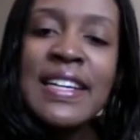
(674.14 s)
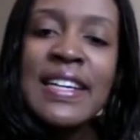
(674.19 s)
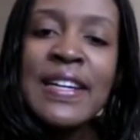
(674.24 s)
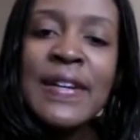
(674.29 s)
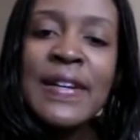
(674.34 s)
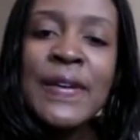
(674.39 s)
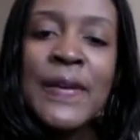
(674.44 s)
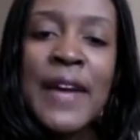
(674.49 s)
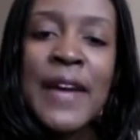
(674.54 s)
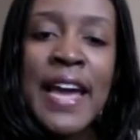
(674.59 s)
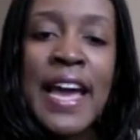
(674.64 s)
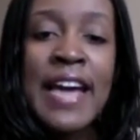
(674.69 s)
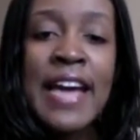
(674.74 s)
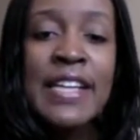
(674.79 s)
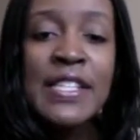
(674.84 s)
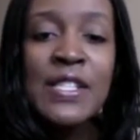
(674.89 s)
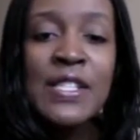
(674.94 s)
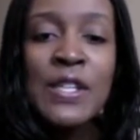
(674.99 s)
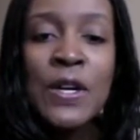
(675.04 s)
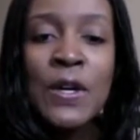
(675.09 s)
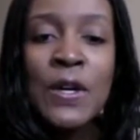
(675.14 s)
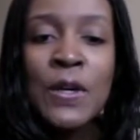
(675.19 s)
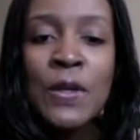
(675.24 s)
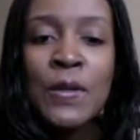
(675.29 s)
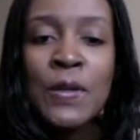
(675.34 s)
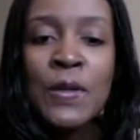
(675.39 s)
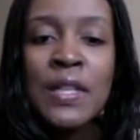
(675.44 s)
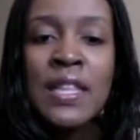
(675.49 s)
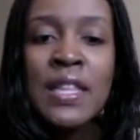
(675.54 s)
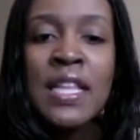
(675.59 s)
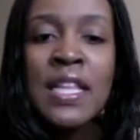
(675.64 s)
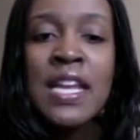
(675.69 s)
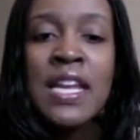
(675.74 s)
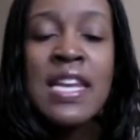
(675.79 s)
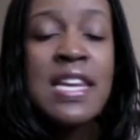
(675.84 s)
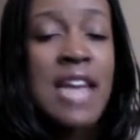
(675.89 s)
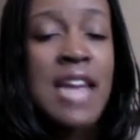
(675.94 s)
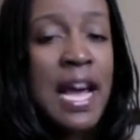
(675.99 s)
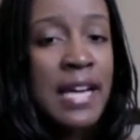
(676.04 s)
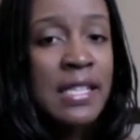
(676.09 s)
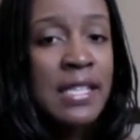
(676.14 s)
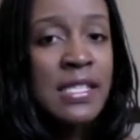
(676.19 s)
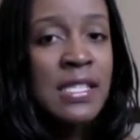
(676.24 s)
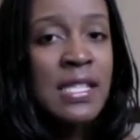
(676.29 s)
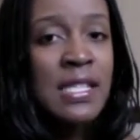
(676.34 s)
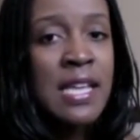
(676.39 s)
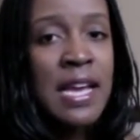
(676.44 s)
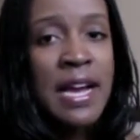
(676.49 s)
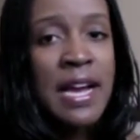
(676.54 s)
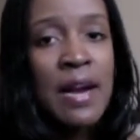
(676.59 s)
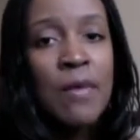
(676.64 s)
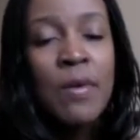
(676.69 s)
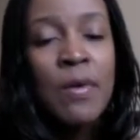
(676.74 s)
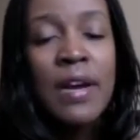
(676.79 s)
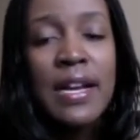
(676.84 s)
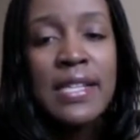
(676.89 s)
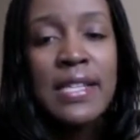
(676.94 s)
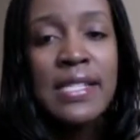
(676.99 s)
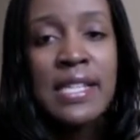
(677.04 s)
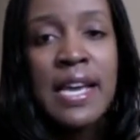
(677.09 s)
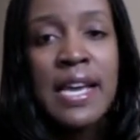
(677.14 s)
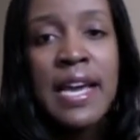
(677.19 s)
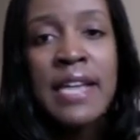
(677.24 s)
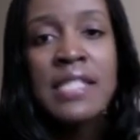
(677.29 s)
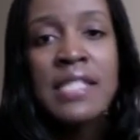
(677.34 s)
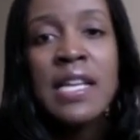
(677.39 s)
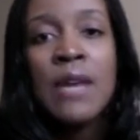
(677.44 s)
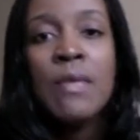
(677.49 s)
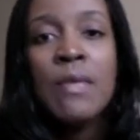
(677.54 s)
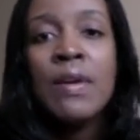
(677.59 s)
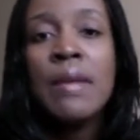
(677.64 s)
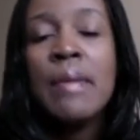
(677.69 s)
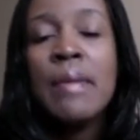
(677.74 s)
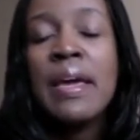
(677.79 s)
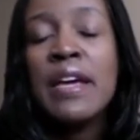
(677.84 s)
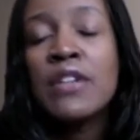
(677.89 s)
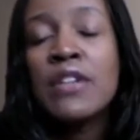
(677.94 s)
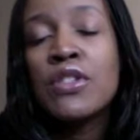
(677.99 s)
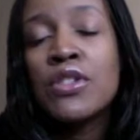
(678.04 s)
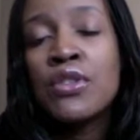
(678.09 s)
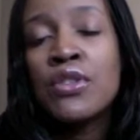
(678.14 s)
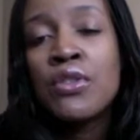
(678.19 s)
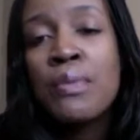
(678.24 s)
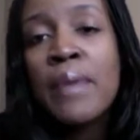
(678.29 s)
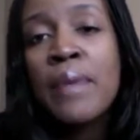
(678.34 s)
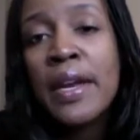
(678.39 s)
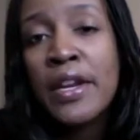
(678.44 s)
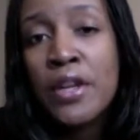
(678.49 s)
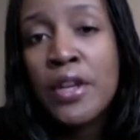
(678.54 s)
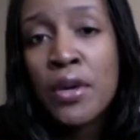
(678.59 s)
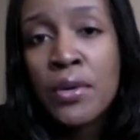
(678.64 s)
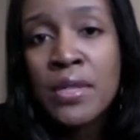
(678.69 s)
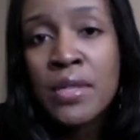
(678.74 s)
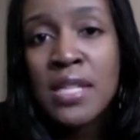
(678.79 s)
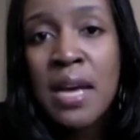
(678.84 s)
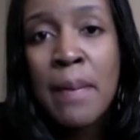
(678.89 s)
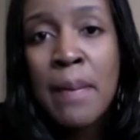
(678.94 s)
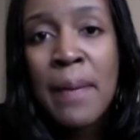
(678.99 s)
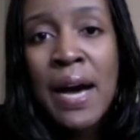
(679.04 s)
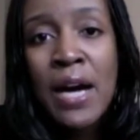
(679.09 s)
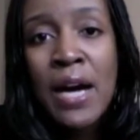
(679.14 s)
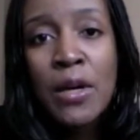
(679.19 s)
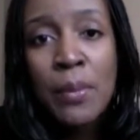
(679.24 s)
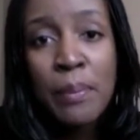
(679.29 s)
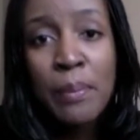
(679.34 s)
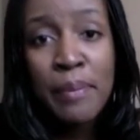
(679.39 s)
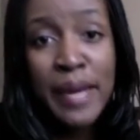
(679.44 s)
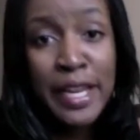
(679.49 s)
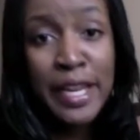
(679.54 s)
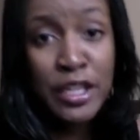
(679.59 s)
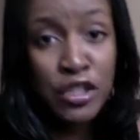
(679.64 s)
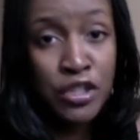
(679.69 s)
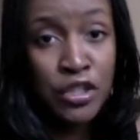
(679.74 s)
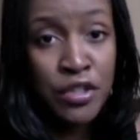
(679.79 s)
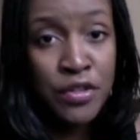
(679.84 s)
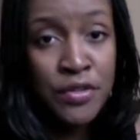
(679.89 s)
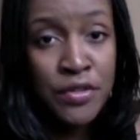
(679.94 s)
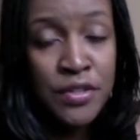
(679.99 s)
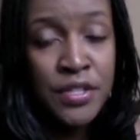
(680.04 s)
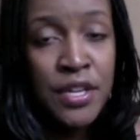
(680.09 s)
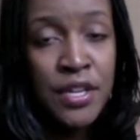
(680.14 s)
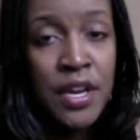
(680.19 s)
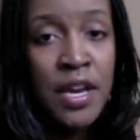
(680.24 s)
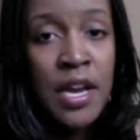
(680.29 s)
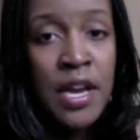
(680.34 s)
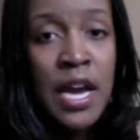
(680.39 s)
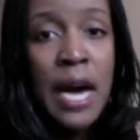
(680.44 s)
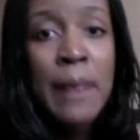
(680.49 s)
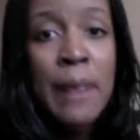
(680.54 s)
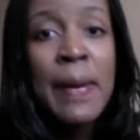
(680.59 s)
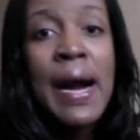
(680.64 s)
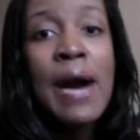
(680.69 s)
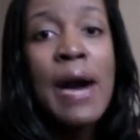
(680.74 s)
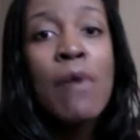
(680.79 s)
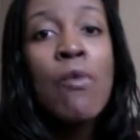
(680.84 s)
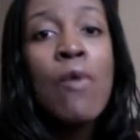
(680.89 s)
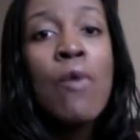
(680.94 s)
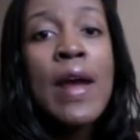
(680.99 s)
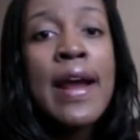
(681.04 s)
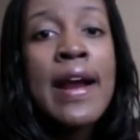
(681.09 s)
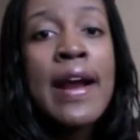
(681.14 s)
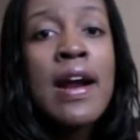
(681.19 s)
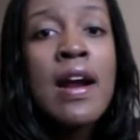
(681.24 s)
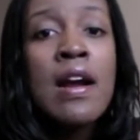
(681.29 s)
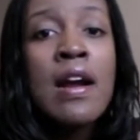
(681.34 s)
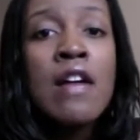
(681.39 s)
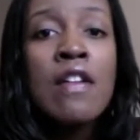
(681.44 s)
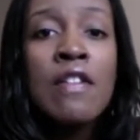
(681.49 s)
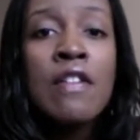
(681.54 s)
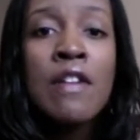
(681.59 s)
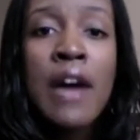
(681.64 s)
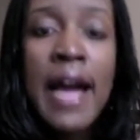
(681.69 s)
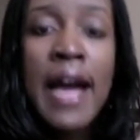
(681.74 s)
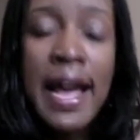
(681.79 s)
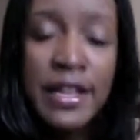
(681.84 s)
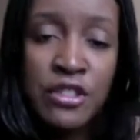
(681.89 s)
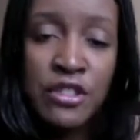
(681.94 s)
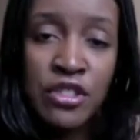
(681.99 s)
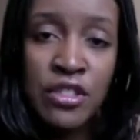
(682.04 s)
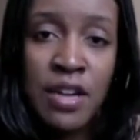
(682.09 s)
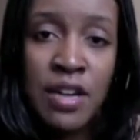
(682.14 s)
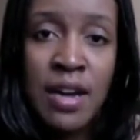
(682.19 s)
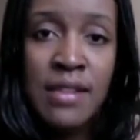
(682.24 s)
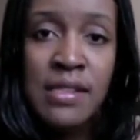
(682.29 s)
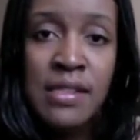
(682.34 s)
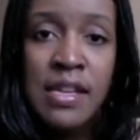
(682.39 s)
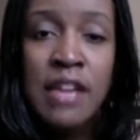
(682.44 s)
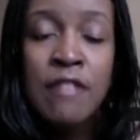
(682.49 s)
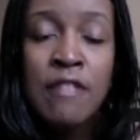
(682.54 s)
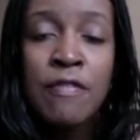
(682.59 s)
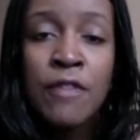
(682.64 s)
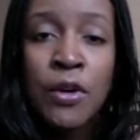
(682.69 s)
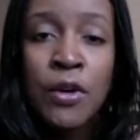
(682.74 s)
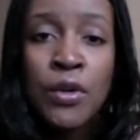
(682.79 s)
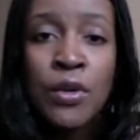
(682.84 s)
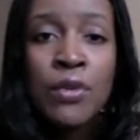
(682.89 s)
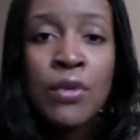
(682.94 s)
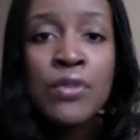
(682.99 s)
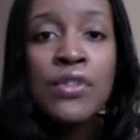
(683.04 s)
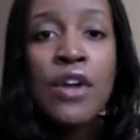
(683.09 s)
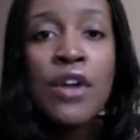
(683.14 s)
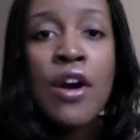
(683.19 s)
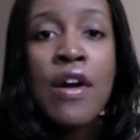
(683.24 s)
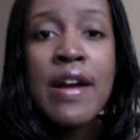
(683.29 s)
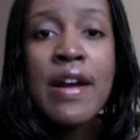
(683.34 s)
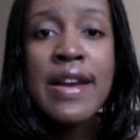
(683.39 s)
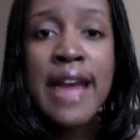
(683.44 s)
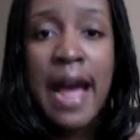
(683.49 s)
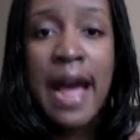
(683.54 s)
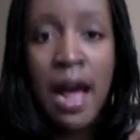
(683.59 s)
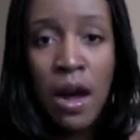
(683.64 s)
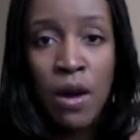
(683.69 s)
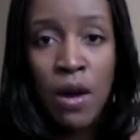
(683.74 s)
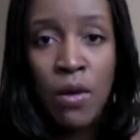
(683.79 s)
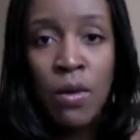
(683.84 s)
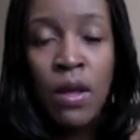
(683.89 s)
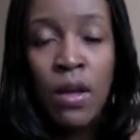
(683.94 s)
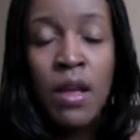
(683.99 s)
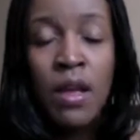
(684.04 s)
Okay, so the next thing I want to say is I want to make two big notes about pictures, about where headshots and photos are now.